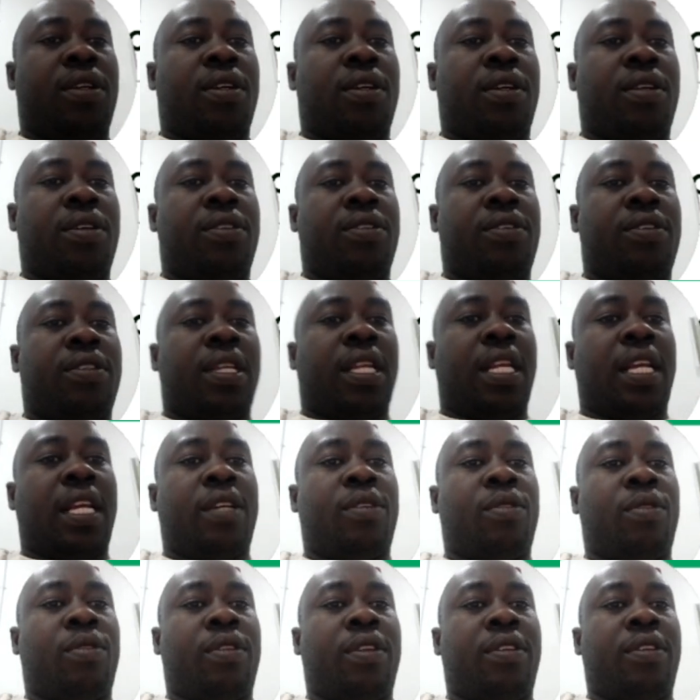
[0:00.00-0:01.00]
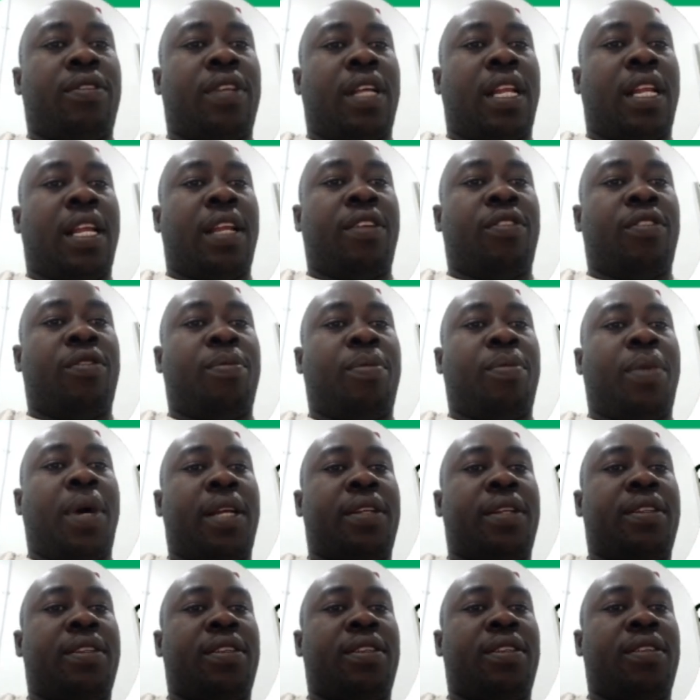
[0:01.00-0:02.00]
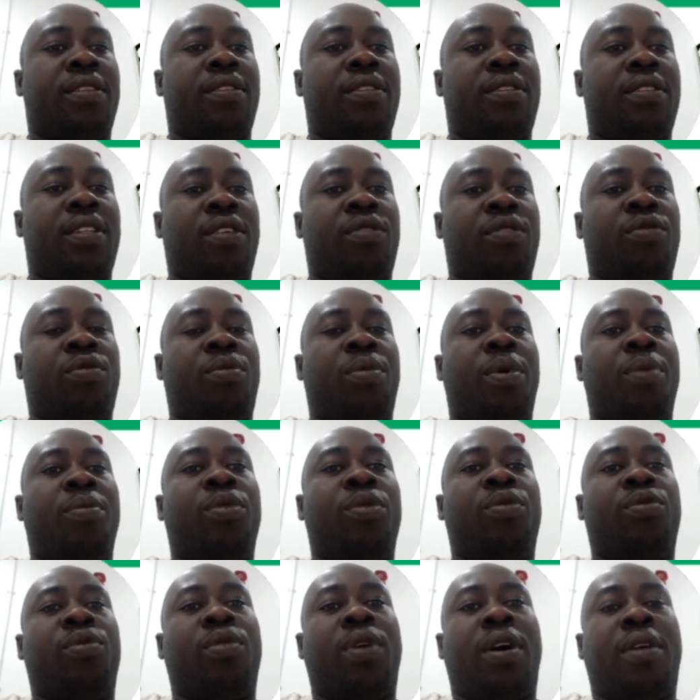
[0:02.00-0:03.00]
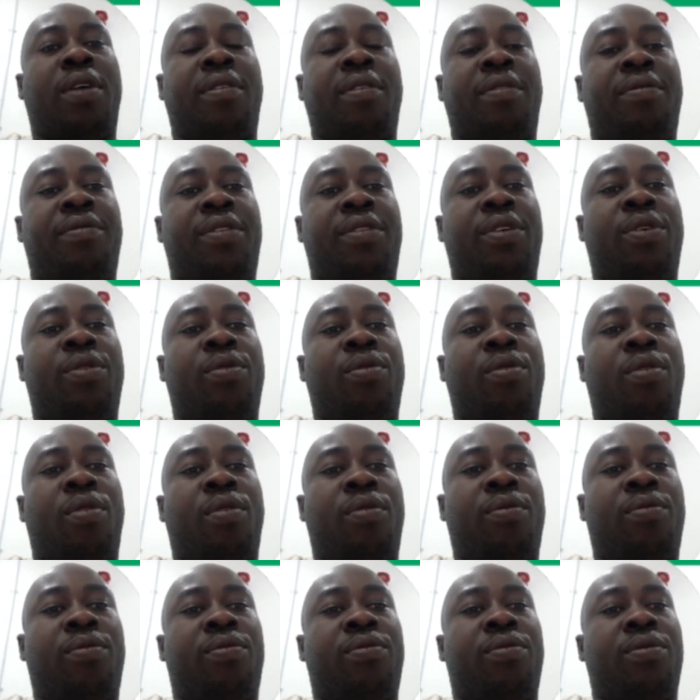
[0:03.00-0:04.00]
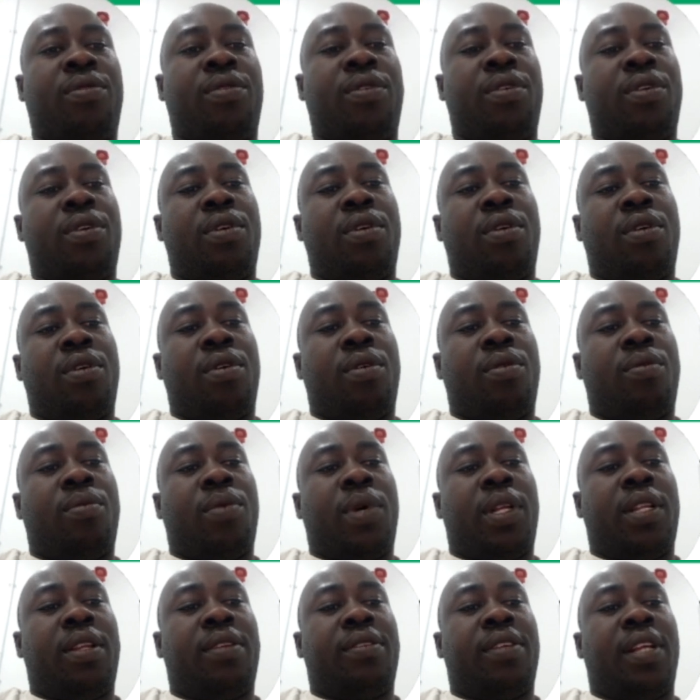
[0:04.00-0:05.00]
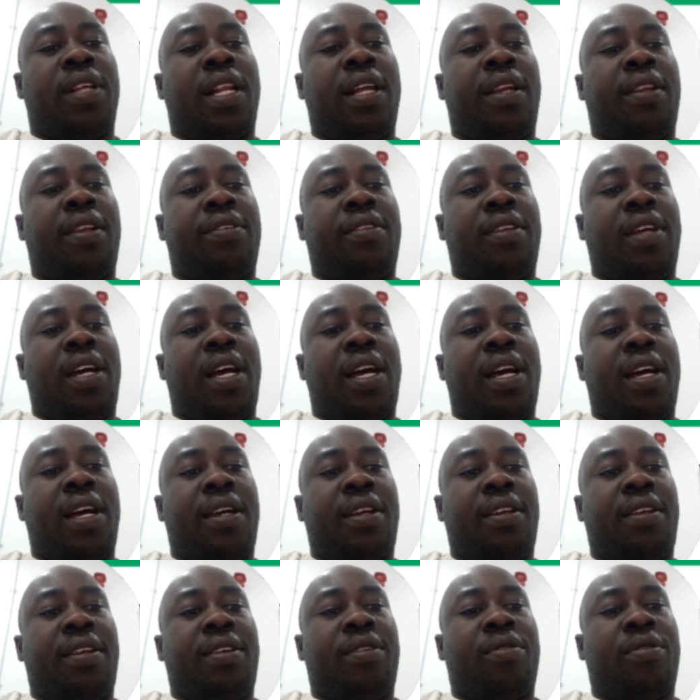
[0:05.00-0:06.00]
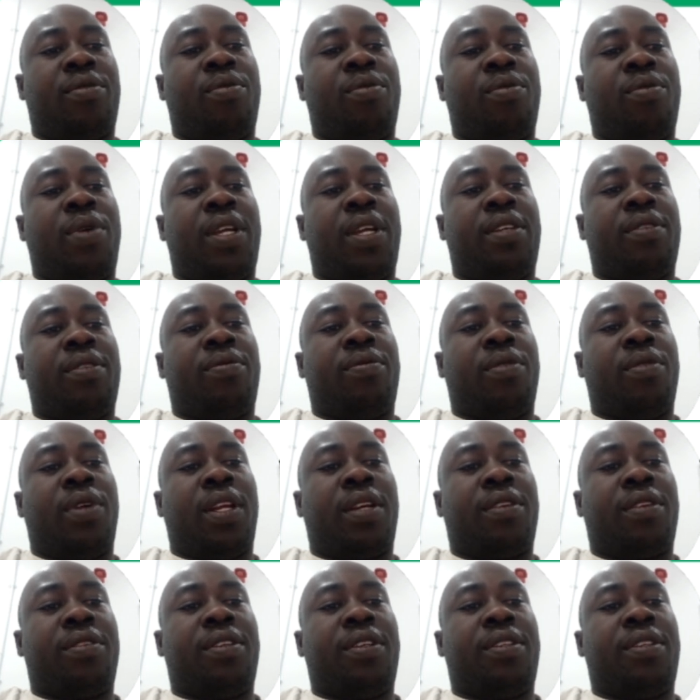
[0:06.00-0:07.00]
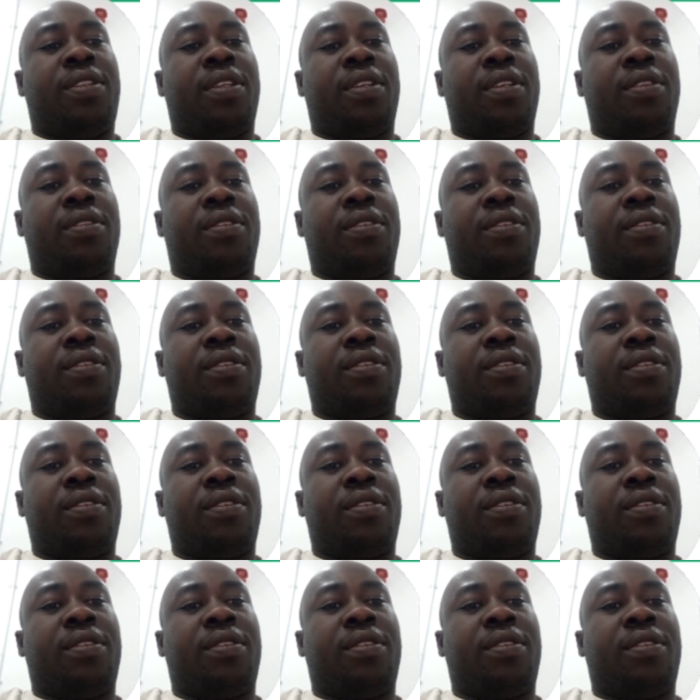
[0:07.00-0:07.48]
Select on the salaries part just to be able to have a view of what the salaries are in Kuwait for electricians.